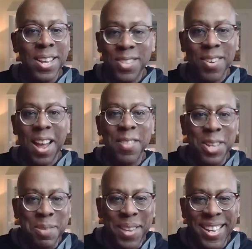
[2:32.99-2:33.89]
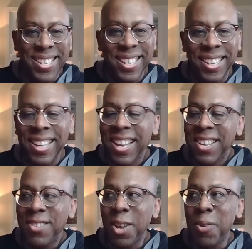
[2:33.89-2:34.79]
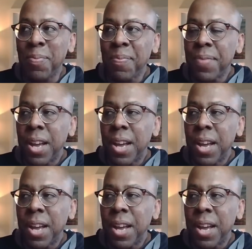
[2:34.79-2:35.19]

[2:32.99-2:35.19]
so I don't have to explain it to you. So,